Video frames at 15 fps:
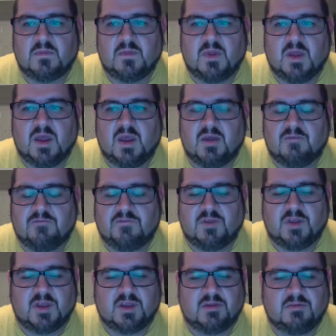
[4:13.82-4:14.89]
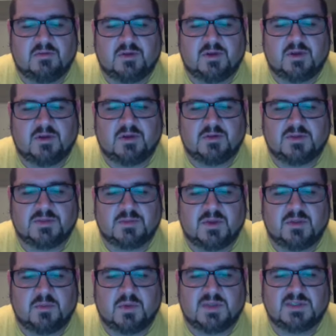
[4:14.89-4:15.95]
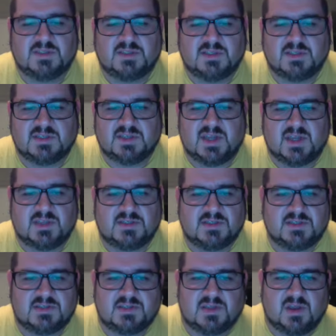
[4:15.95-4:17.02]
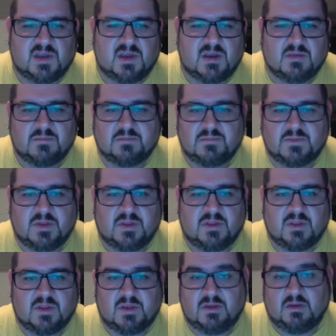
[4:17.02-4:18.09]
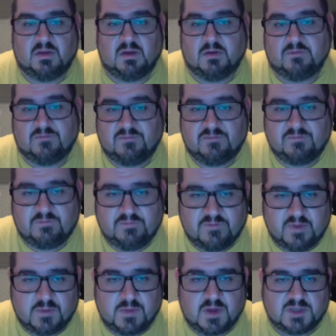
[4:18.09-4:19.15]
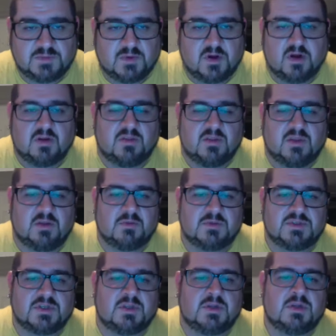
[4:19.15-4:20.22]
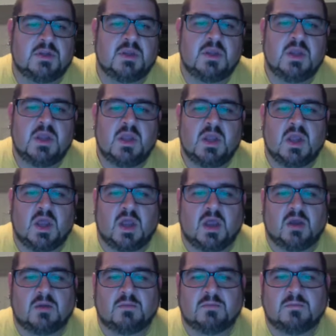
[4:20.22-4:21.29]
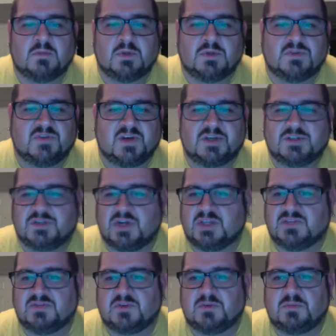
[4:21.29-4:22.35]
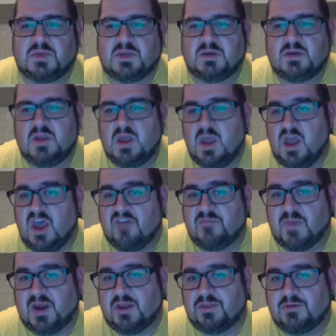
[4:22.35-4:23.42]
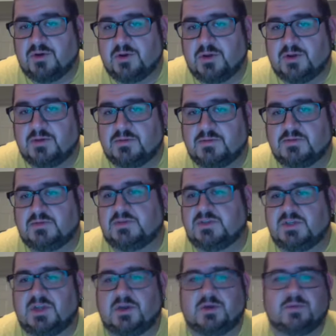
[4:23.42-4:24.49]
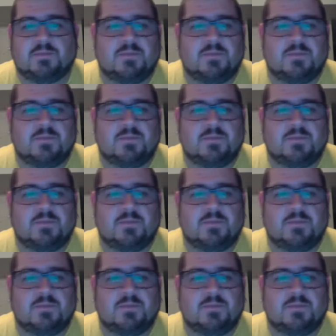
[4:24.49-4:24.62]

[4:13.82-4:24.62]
I feel like this month was a success, and for the most part, in the end result, it was very stressful, but I've made it through it. So